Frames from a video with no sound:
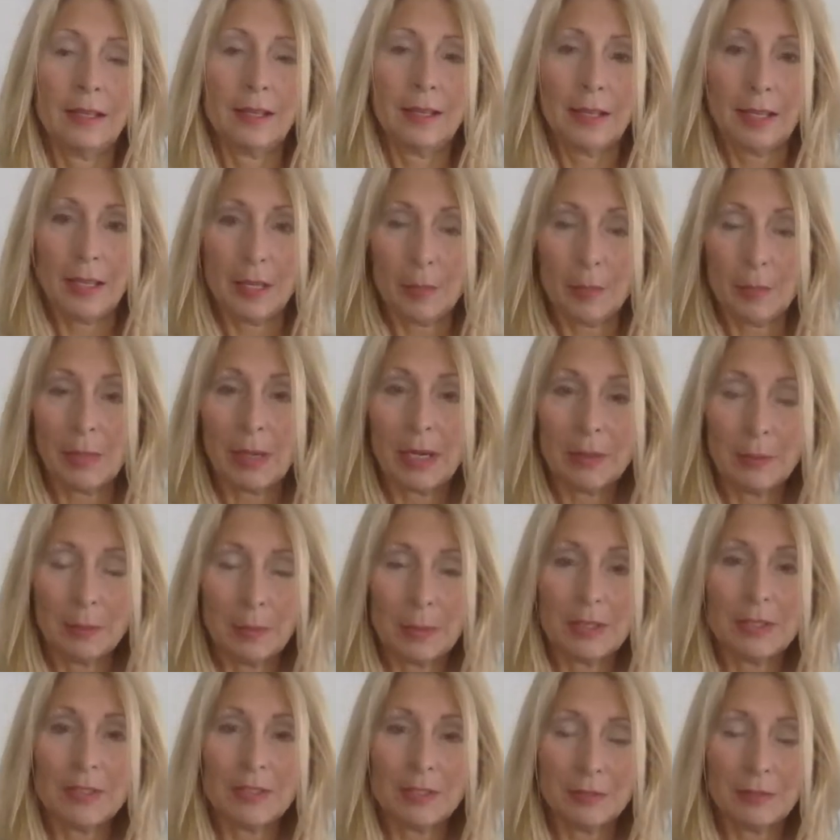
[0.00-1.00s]
It might
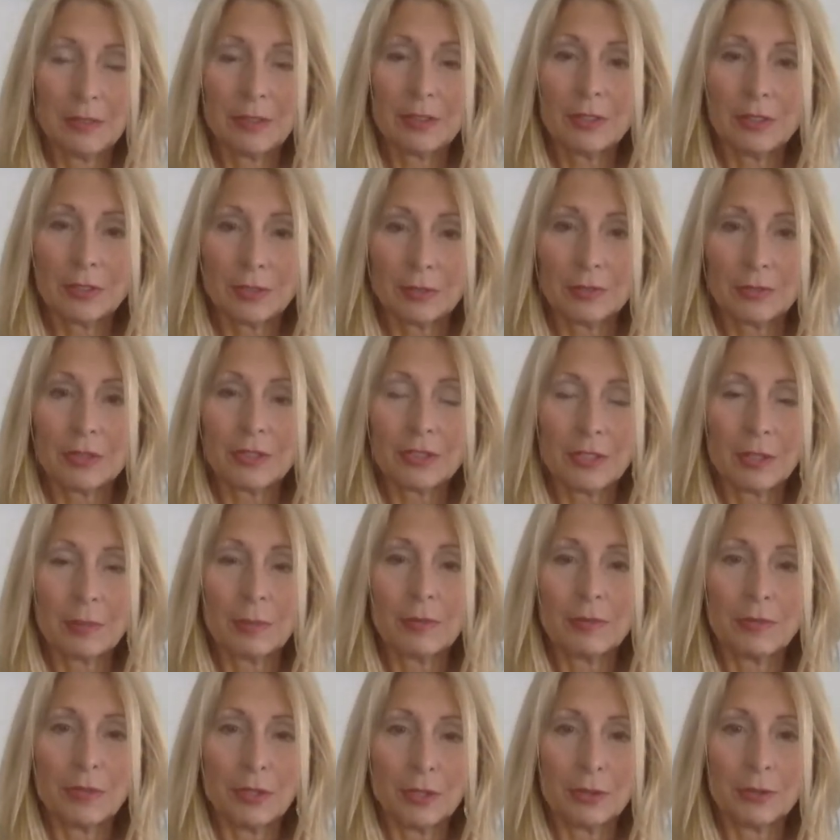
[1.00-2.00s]
be difficult for some
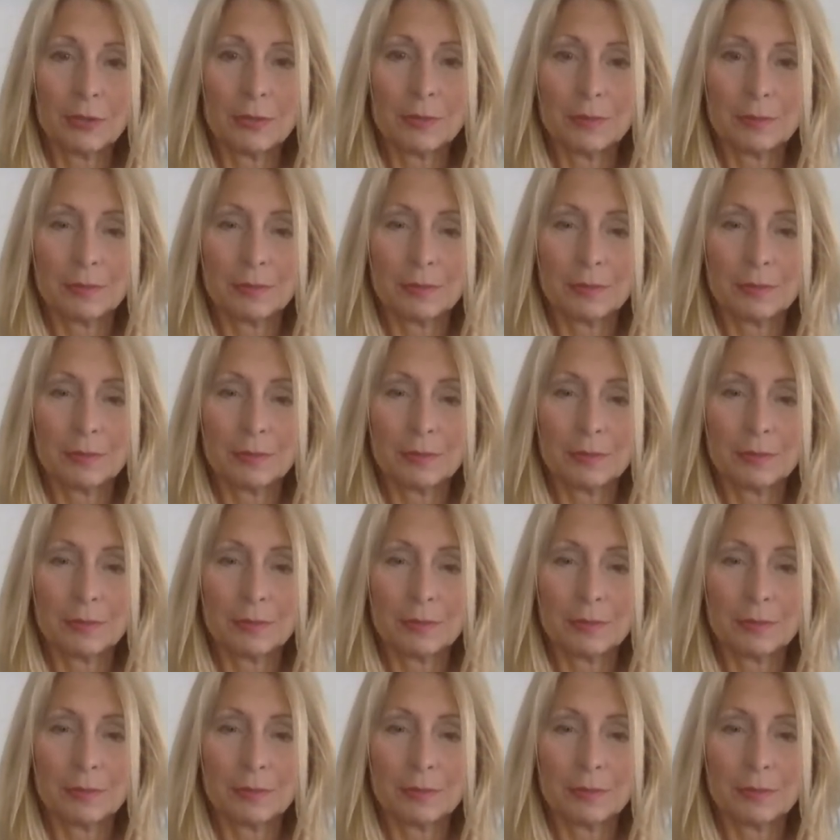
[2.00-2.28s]
of you